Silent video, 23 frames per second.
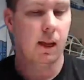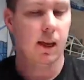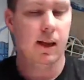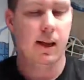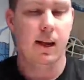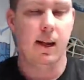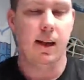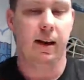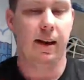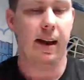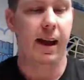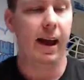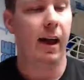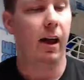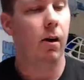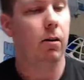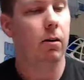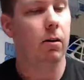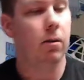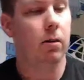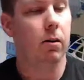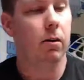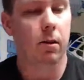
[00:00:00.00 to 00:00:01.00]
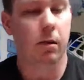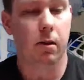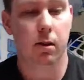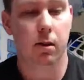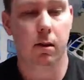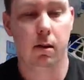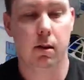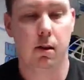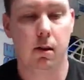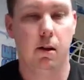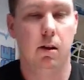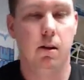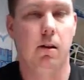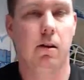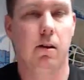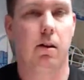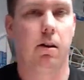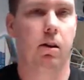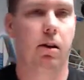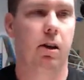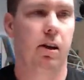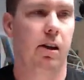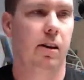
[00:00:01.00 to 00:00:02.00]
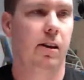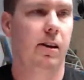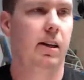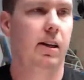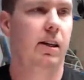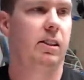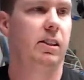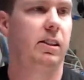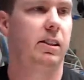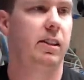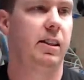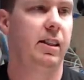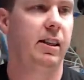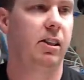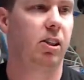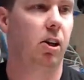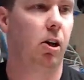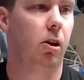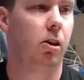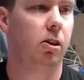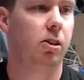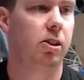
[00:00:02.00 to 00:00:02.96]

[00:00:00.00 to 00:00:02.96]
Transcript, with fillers: now look at this. This also